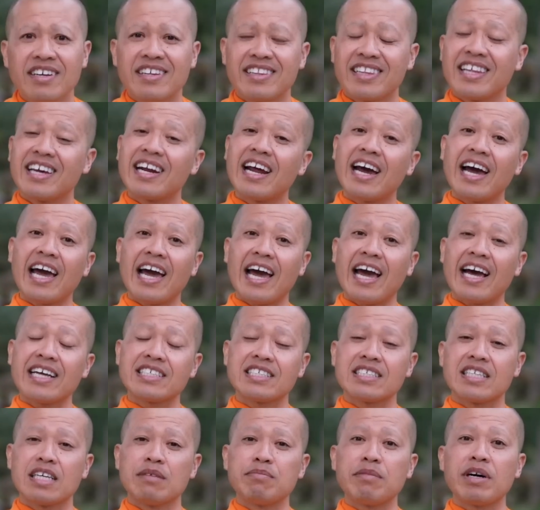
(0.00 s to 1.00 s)
Then I
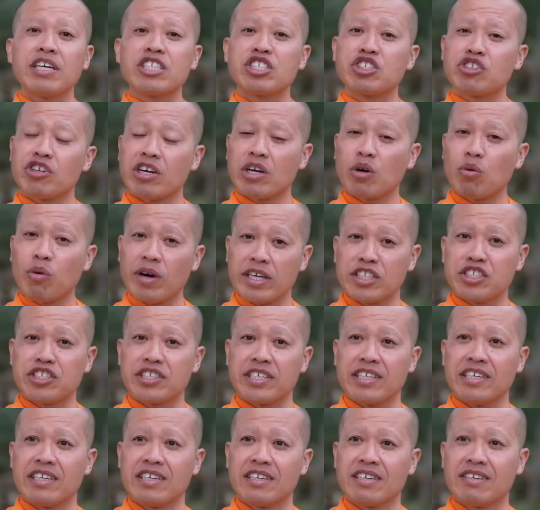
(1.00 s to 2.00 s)
asked them a trick
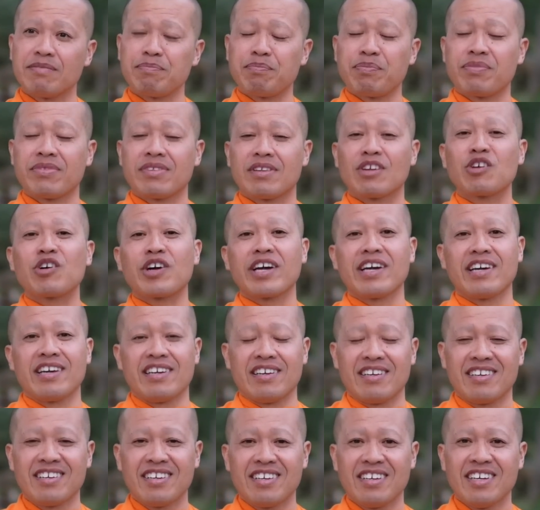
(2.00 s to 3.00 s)
question.
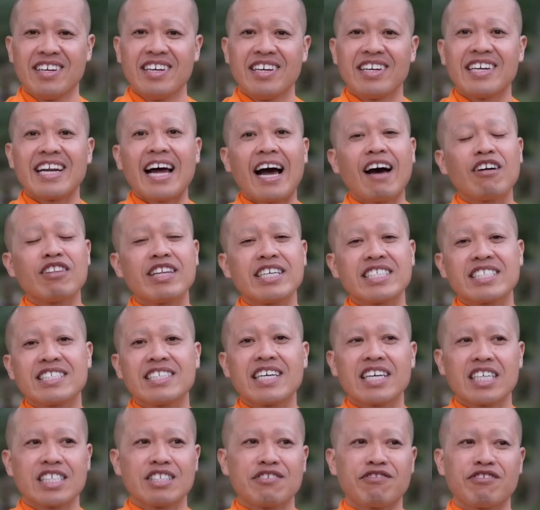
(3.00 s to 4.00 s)
Okay, now this
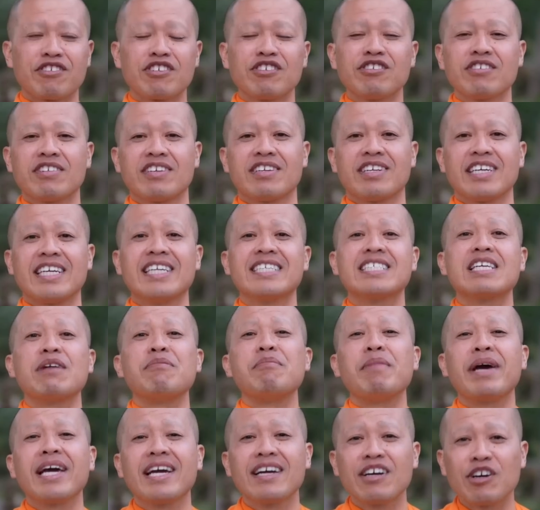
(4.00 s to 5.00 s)
next fruit is a
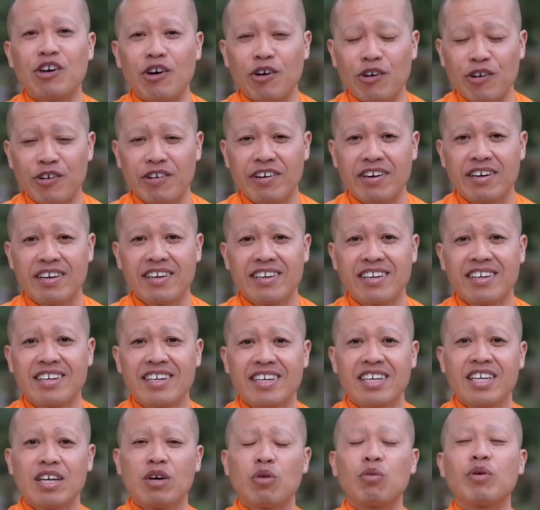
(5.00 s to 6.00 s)
mango.
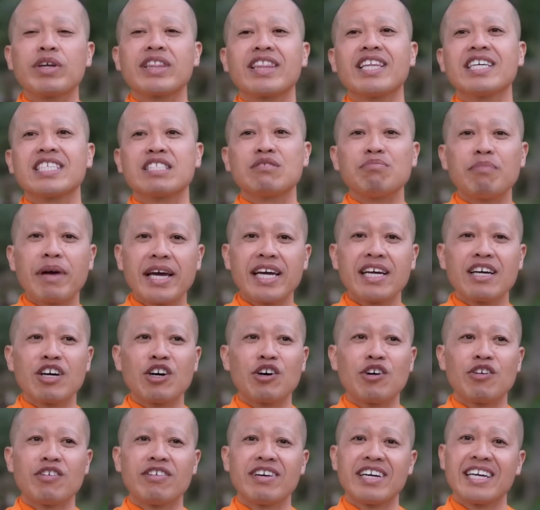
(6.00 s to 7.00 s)
With this
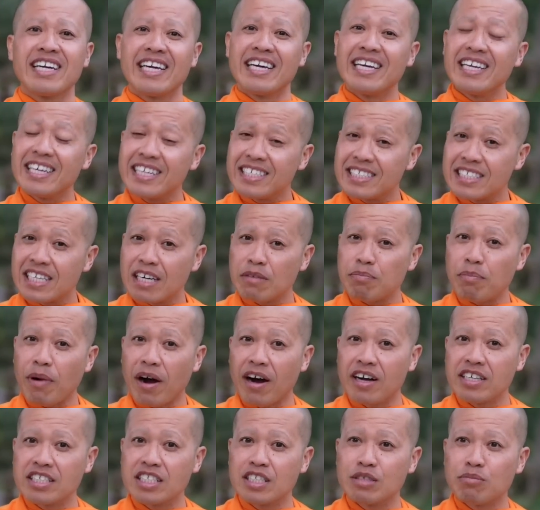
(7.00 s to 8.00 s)
mango, is it
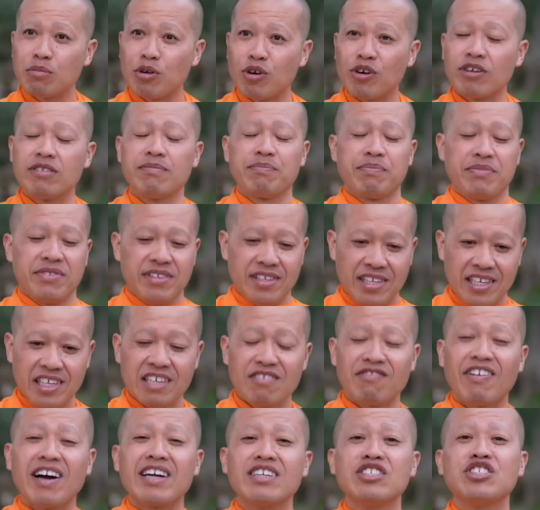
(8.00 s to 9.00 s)
possible
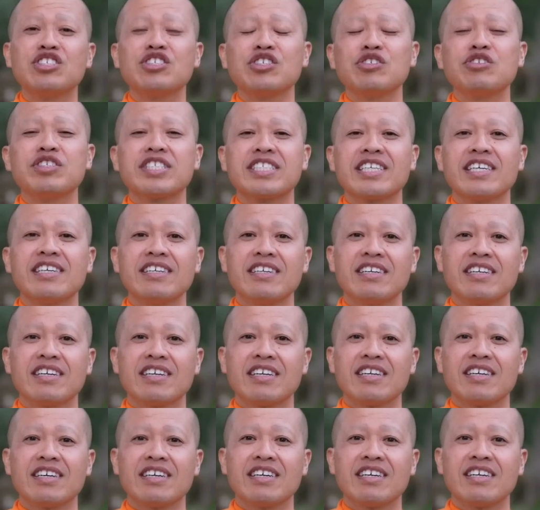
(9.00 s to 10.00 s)
if I juice it,
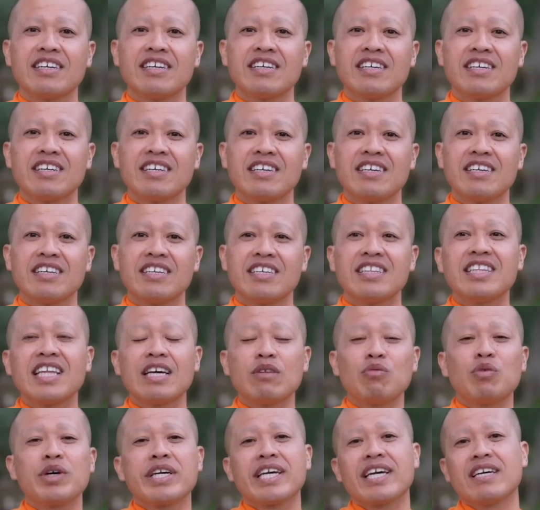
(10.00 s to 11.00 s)

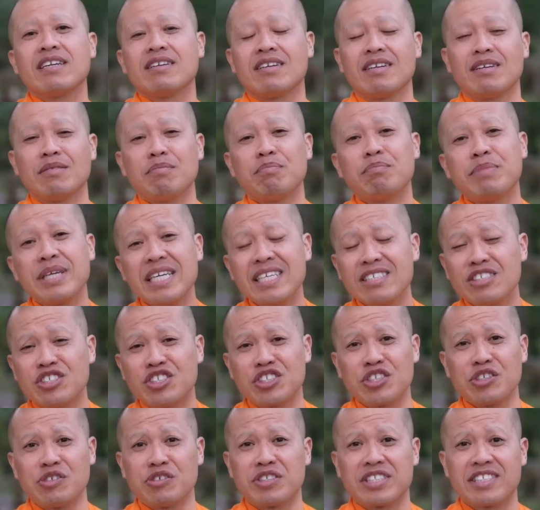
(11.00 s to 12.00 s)
then we get beet
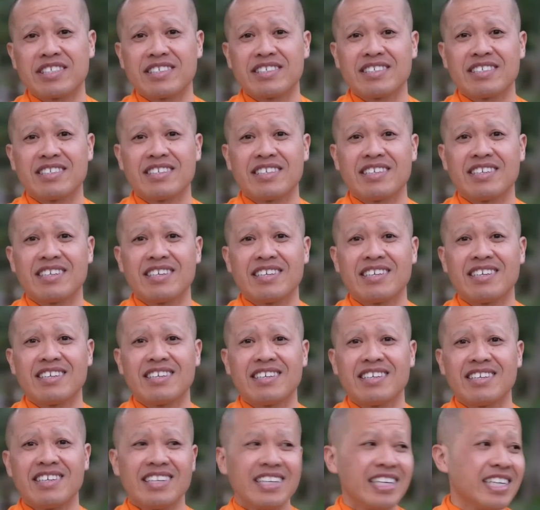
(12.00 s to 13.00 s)
juice?
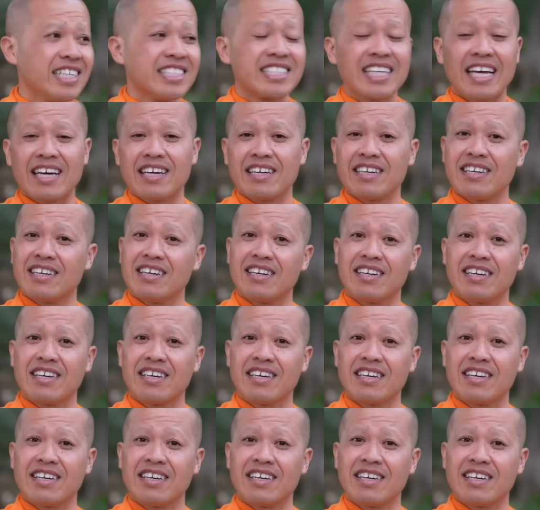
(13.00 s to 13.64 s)
Is that,